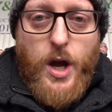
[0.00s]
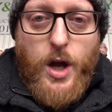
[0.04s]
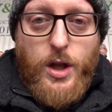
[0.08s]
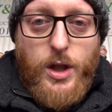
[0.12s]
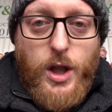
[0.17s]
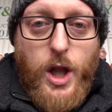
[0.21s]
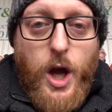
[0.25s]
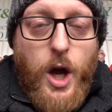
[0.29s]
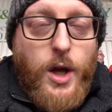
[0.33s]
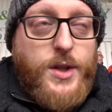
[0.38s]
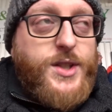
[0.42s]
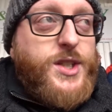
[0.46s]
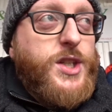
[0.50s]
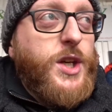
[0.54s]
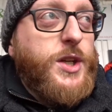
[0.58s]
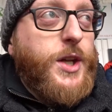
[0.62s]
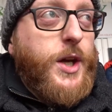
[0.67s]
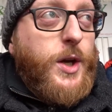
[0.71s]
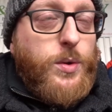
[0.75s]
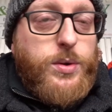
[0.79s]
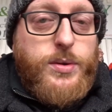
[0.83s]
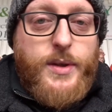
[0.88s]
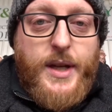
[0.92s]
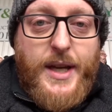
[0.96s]
got a lot to
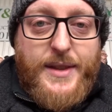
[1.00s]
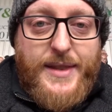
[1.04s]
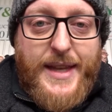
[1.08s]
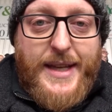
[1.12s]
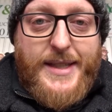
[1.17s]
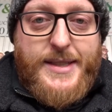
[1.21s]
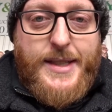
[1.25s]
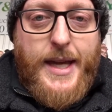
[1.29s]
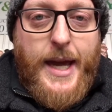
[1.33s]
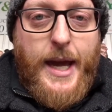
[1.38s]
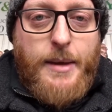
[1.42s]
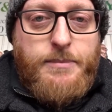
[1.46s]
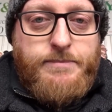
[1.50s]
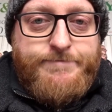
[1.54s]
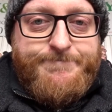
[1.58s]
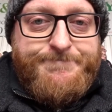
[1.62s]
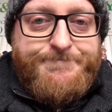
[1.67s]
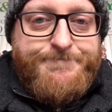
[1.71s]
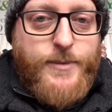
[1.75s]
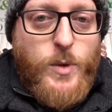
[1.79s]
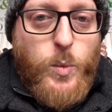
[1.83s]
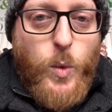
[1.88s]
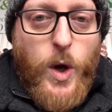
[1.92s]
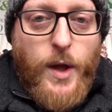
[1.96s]
do in this game.
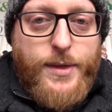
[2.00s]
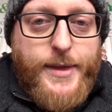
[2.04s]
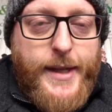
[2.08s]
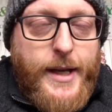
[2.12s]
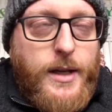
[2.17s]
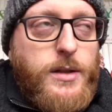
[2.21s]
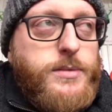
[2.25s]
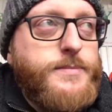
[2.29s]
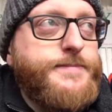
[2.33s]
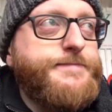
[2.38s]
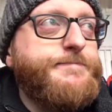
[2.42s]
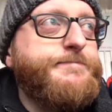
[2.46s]
one nil.